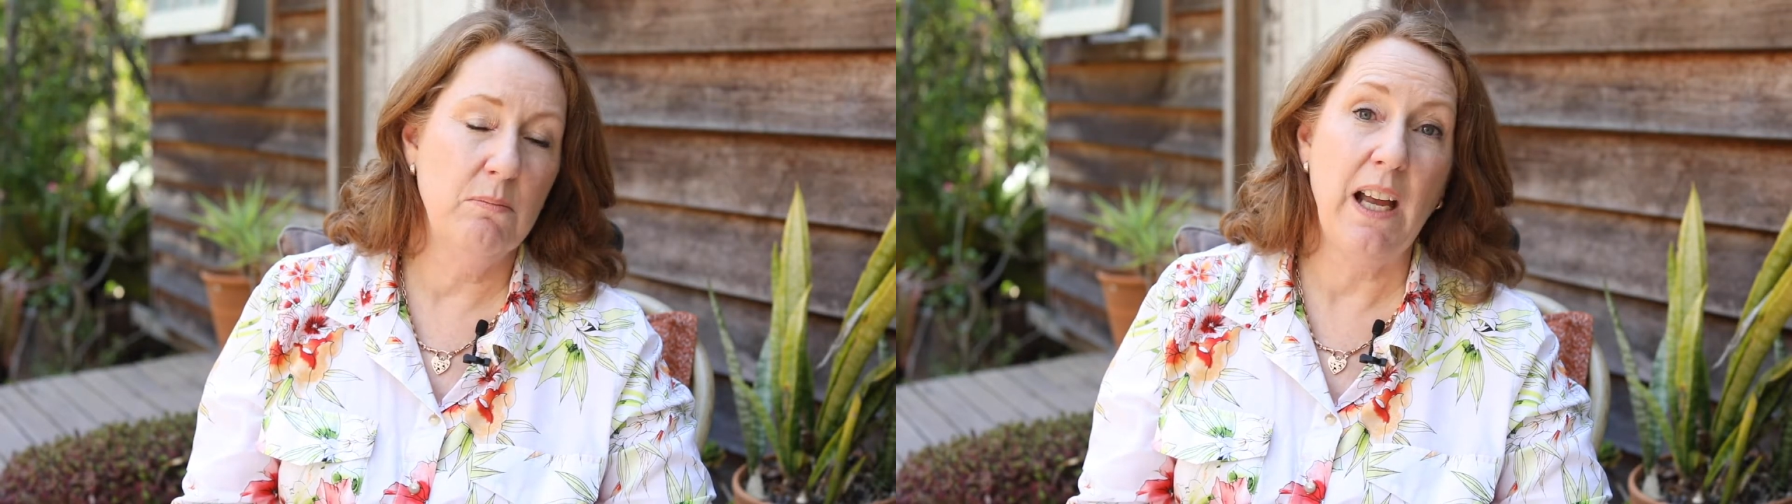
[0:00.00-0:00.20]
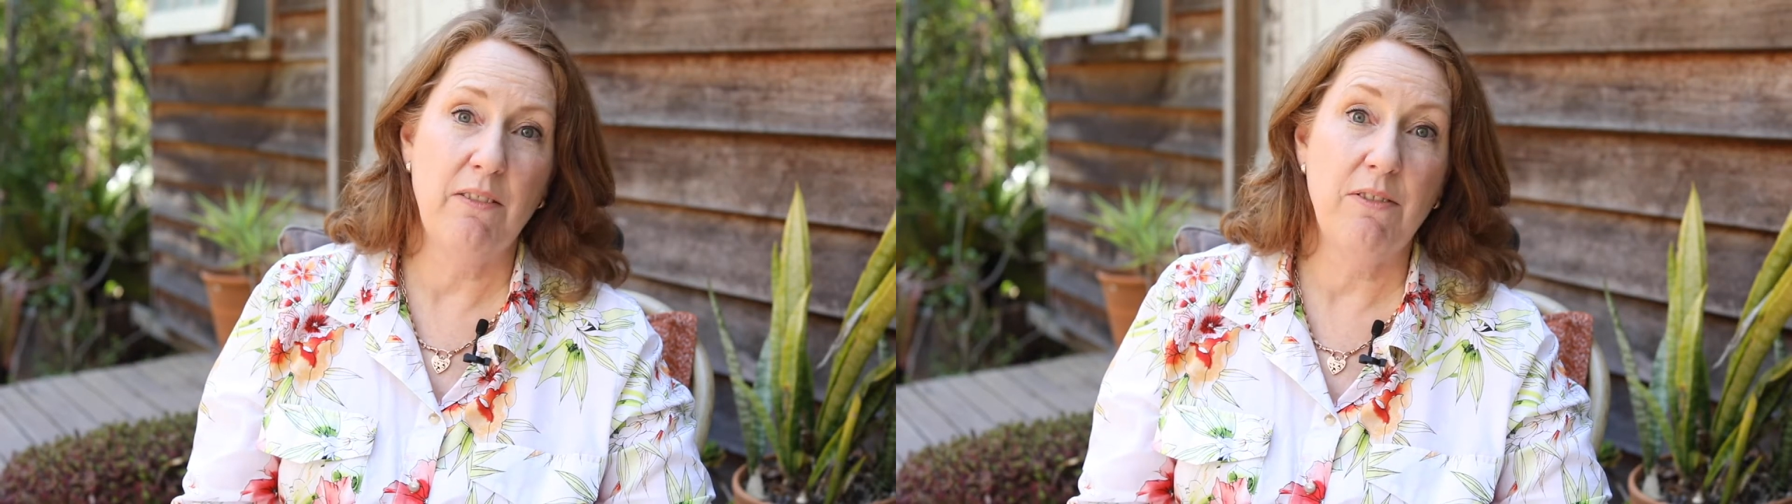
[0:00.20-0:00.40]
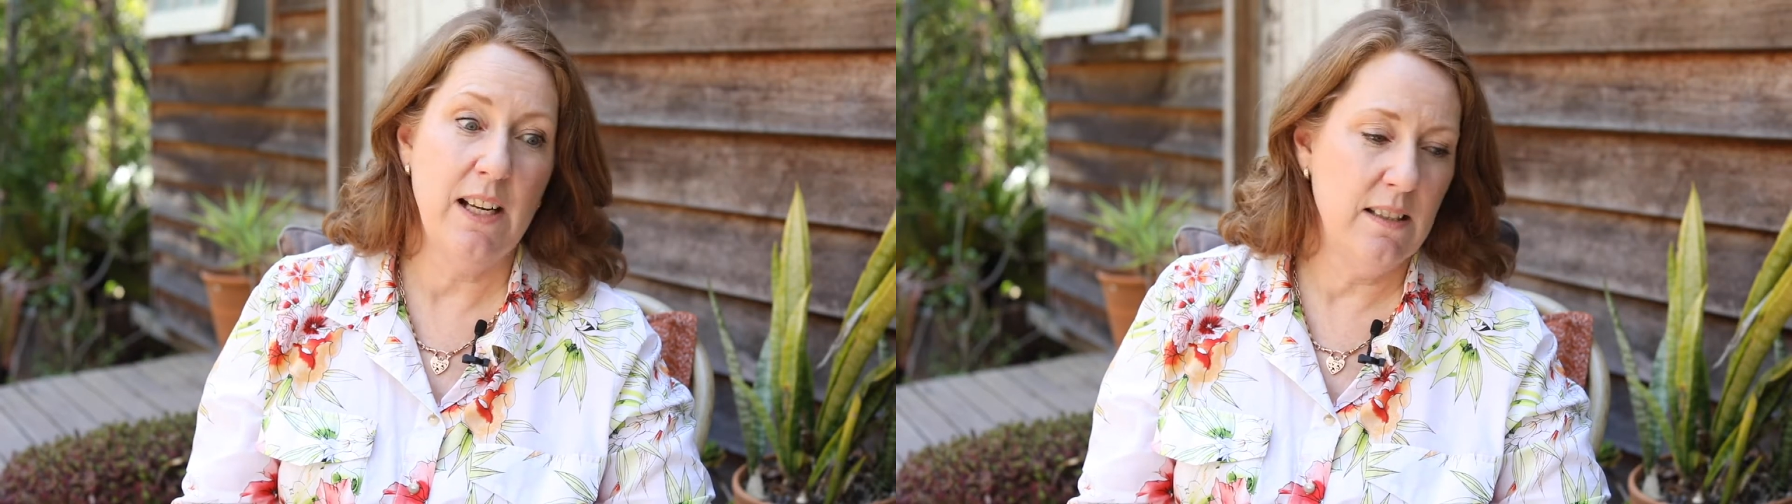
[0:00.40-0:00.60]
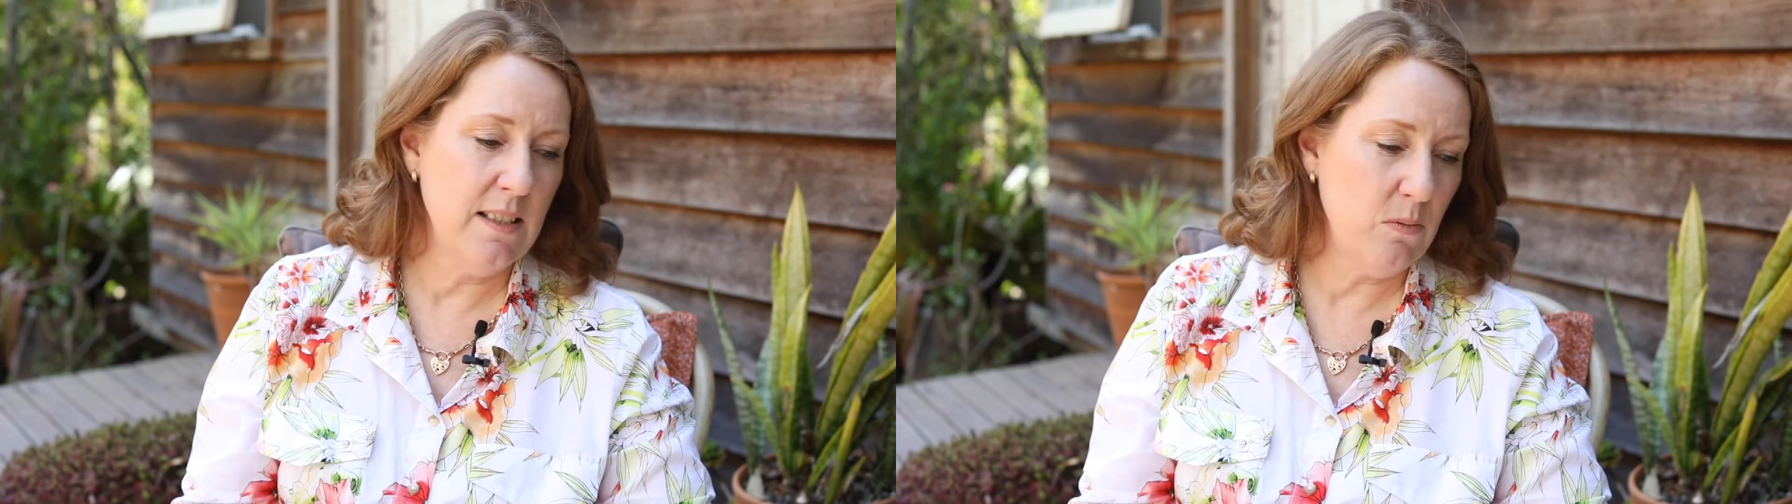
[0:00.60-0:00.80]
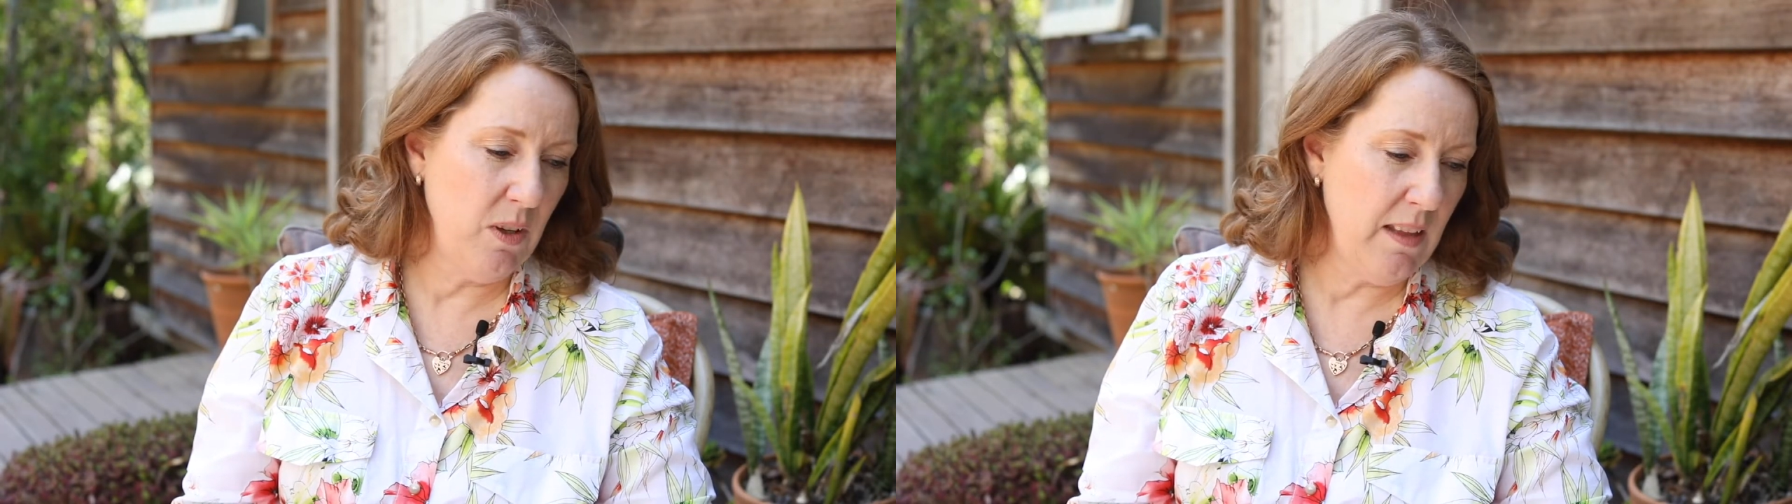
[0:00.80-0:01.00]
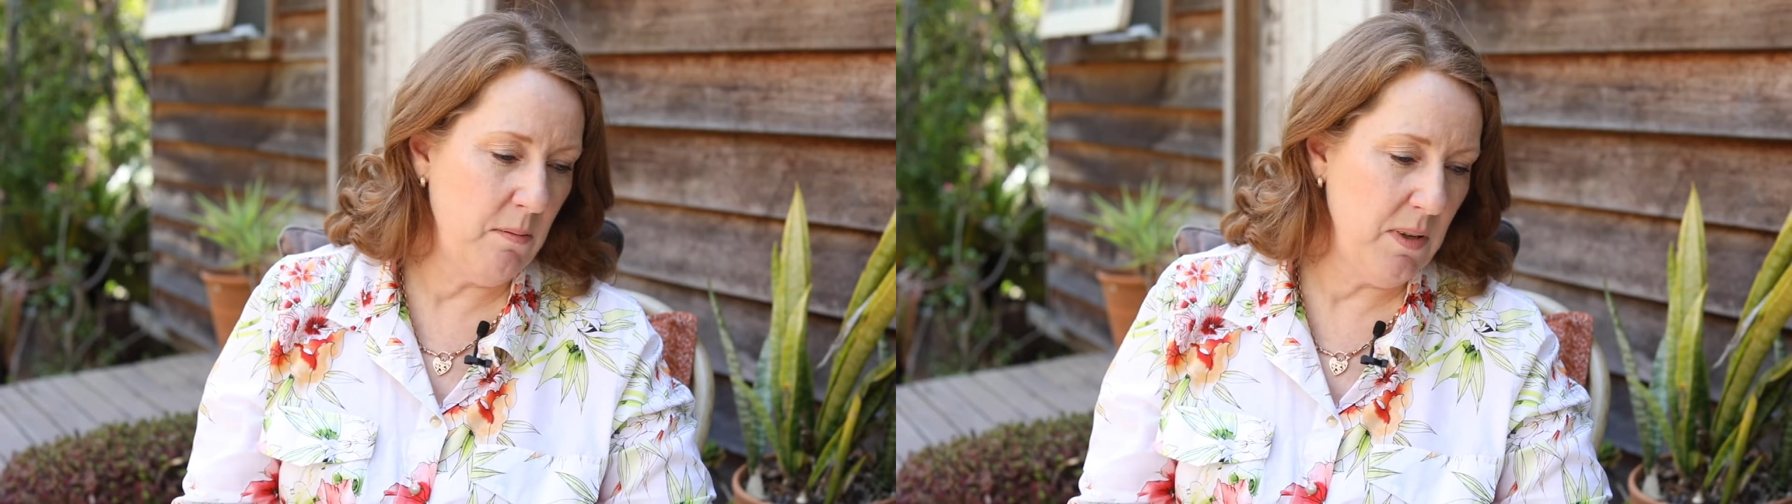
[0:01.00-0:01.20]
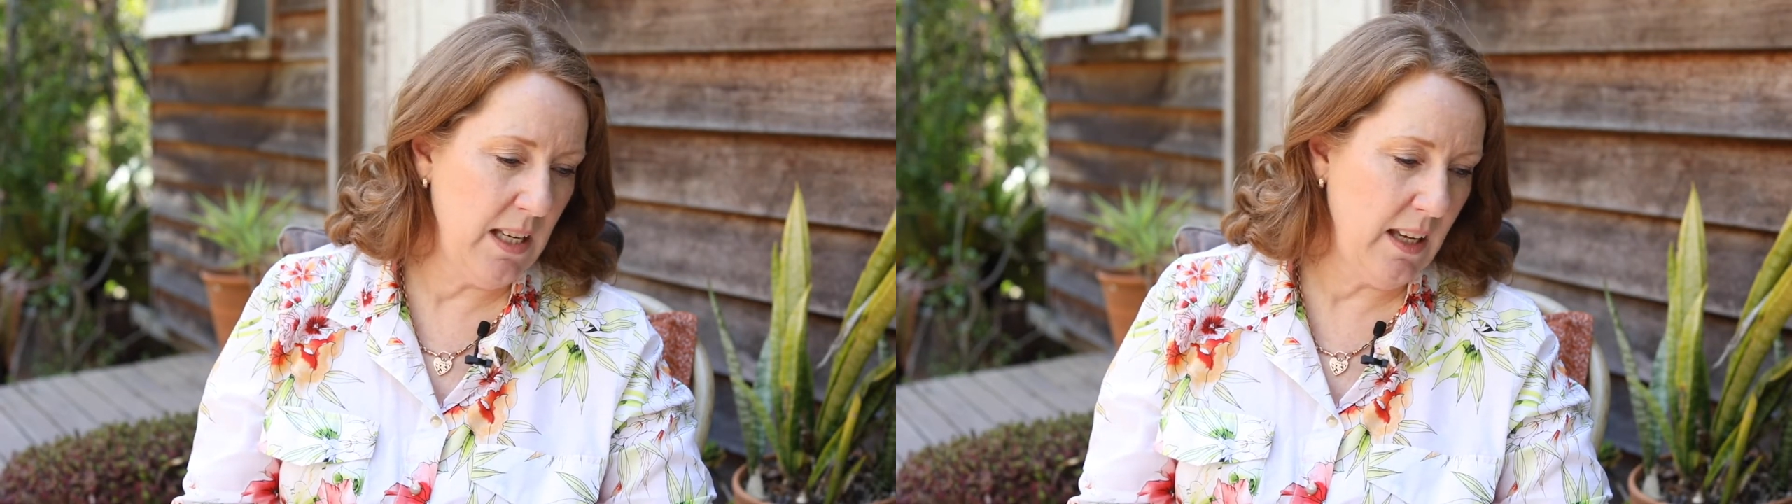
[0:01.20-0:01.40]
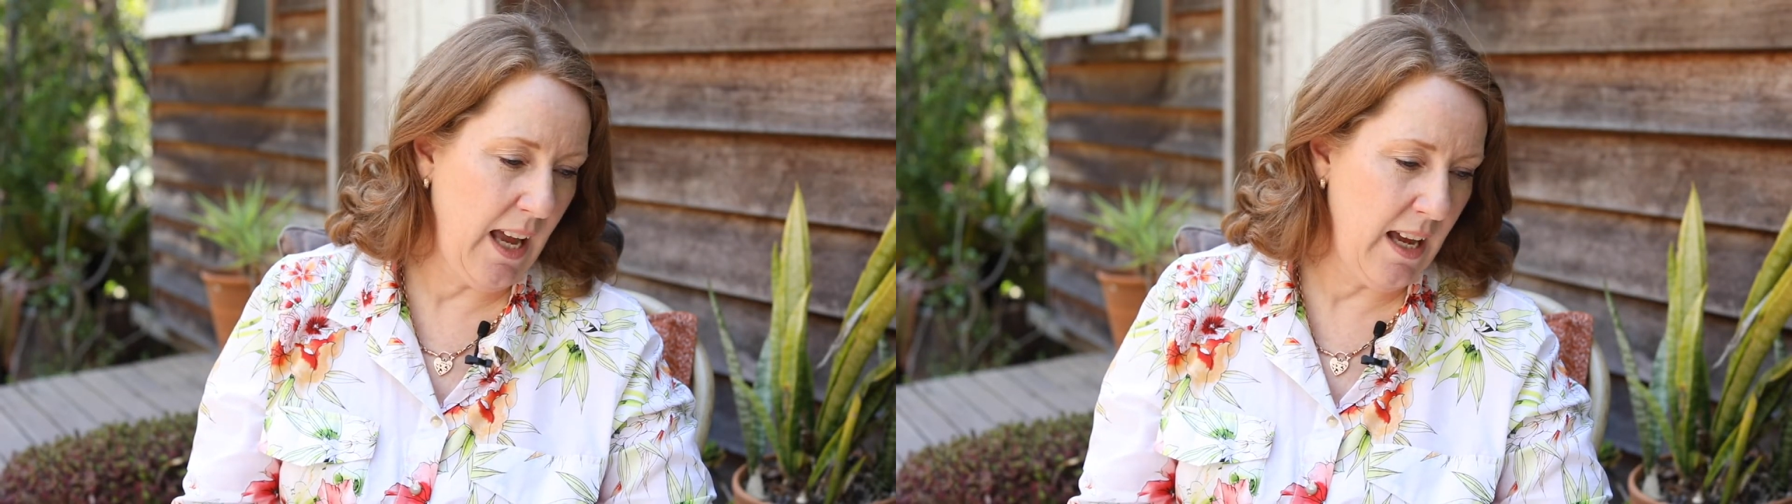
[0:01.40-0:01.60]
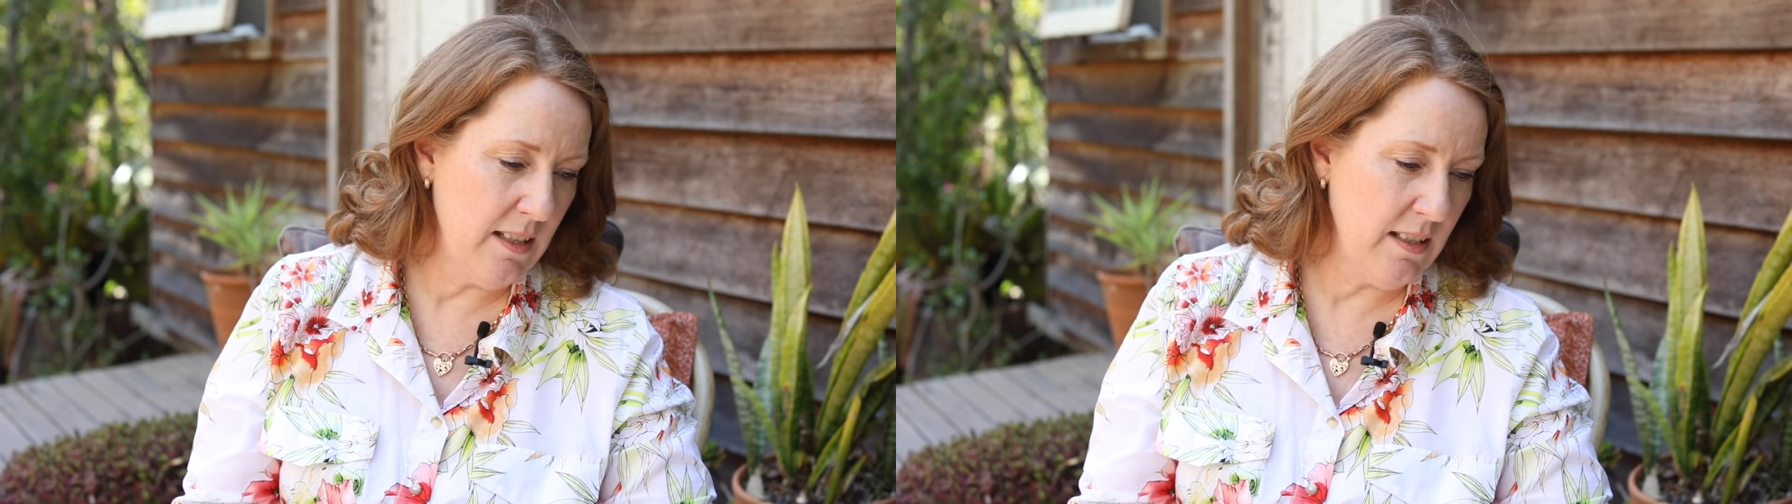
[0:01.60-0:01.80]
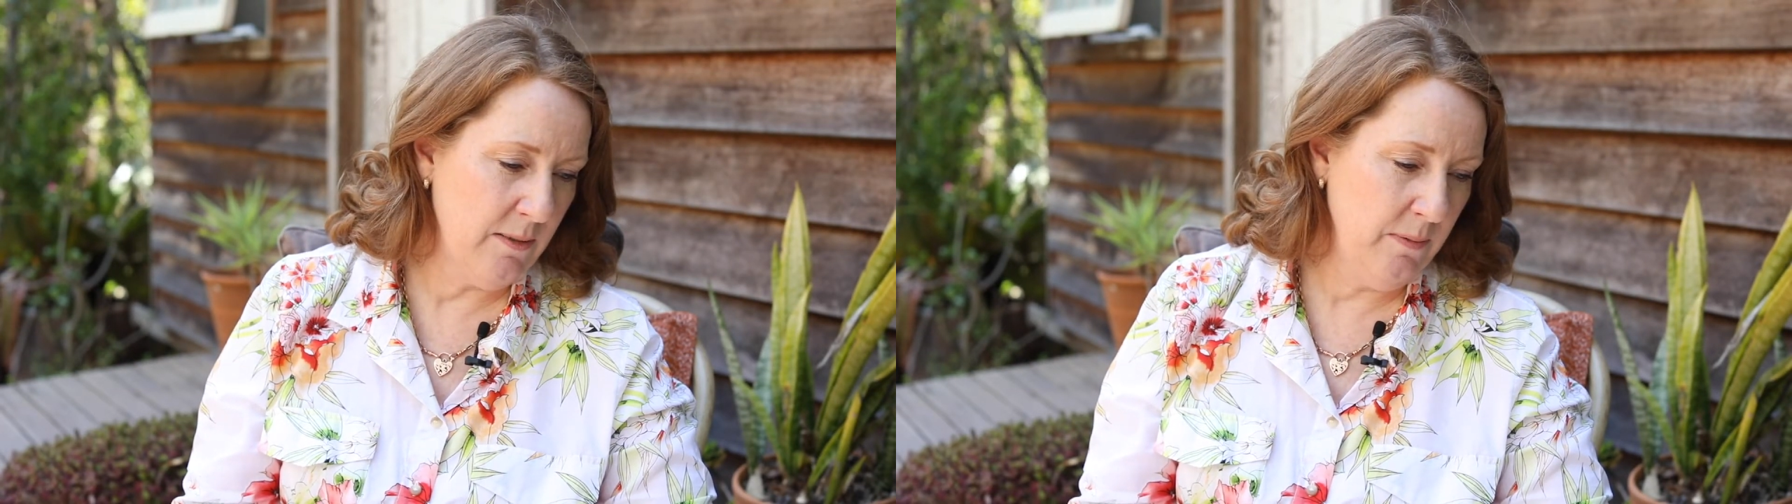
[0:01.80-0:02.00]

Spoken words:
make friends with their meerkat.